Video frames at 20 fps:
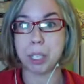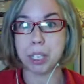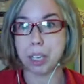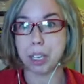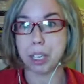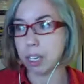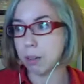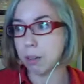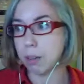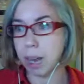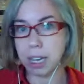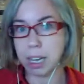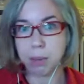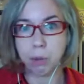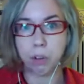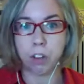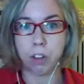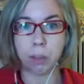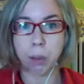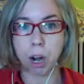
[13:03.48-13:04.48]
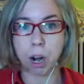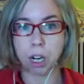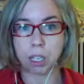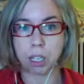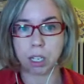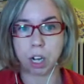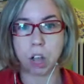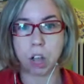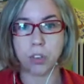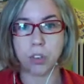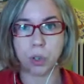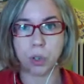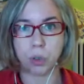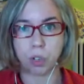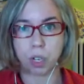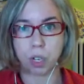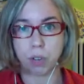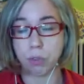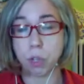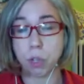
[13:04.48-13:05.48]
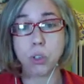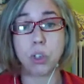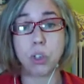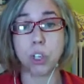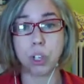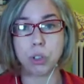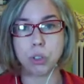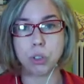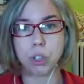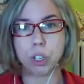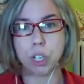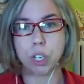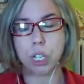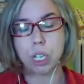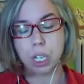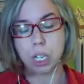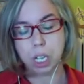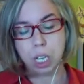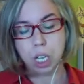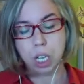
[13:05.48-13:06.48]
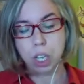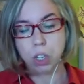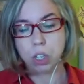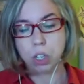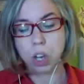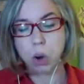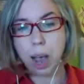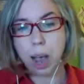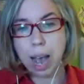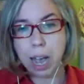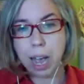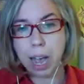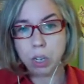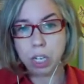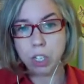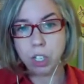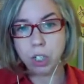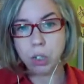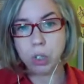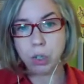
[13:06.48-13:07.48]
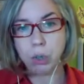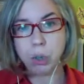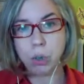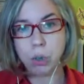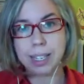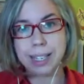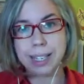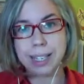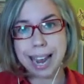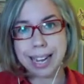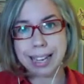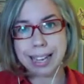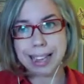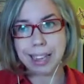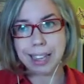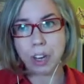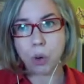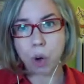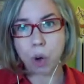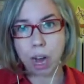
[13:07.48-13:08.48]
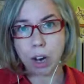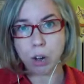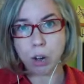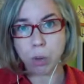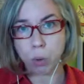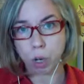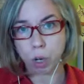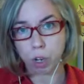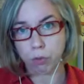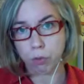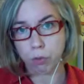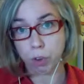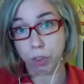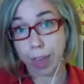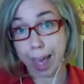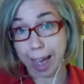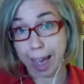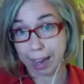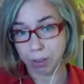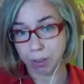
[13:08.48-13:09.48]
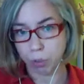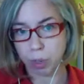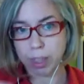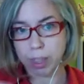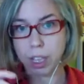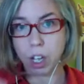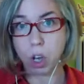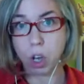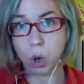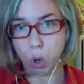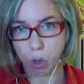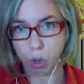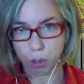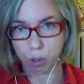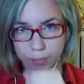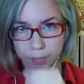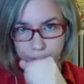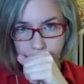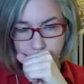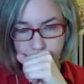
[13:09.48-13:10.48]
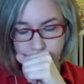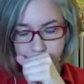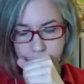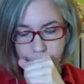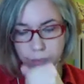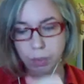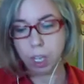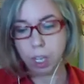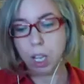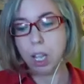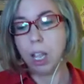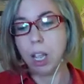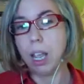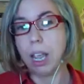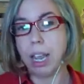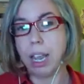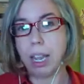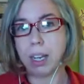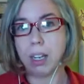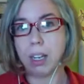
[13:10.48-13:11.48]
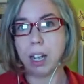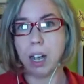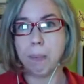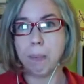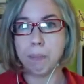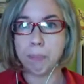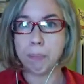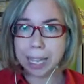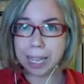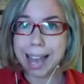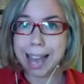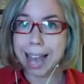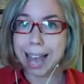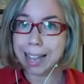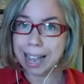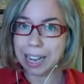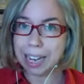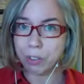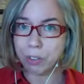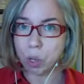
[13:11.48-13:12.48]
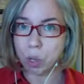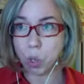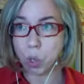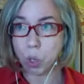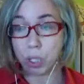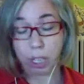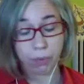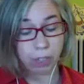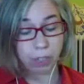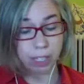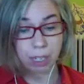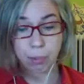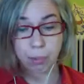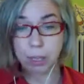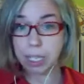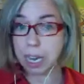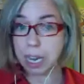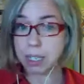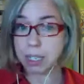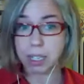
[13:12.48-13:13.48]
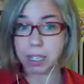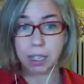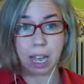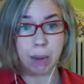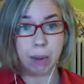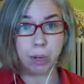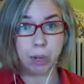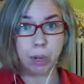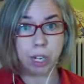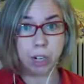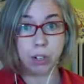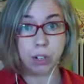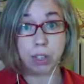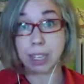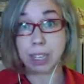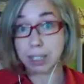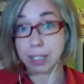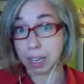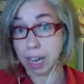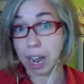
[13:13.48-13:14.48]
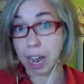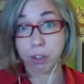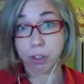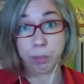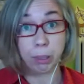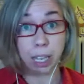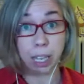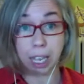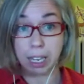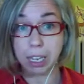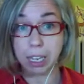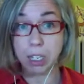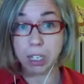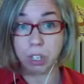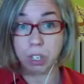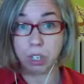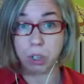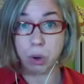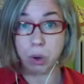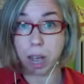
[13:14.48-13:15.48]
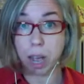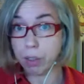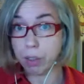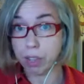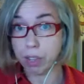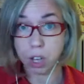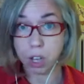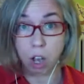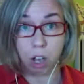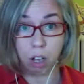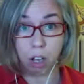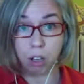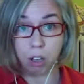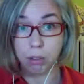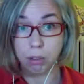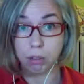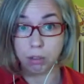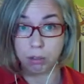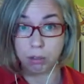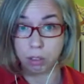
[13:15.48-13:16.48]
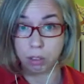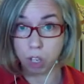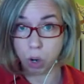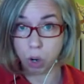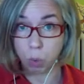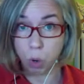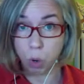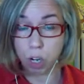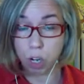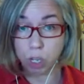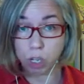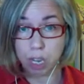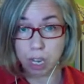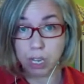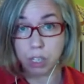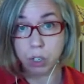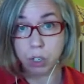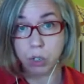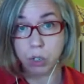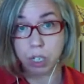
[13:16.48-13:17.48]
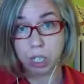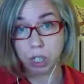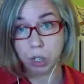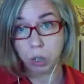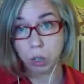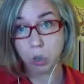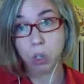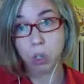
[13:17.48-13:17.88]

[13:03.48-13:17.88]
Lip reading: and many moving parts and all this other stuff. Those are huge. So how can you set the groundwork for that with a goal? And pick that kind of goal. If it's something that has collaborators, that's going to have to play into how this all works. And you need to